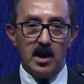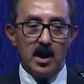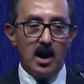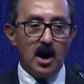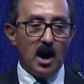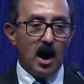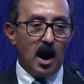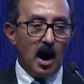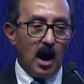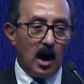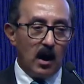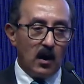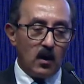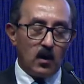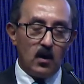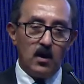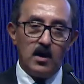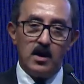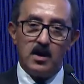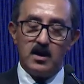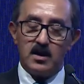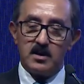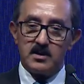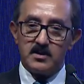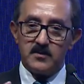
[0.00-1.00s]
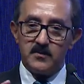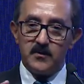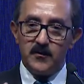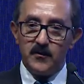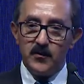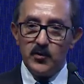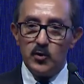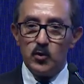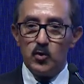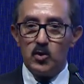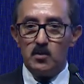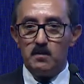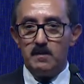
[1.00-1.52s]
how the
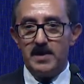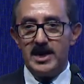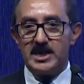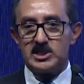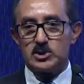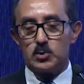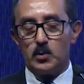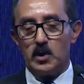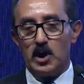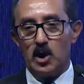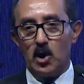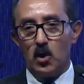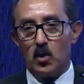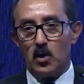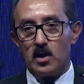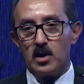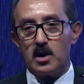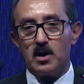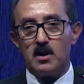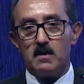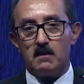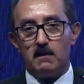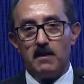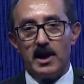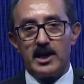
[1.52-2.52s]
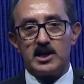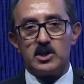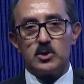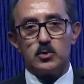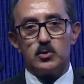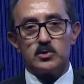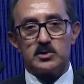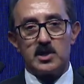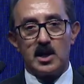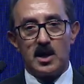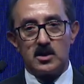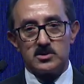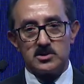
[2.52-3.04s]
fuel mix will look by
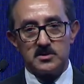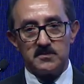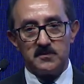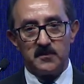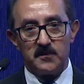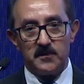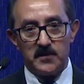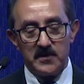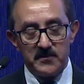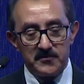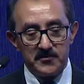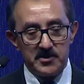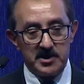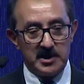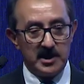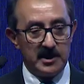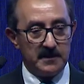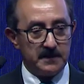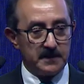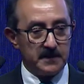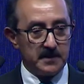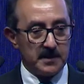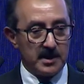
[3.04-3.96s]
2050.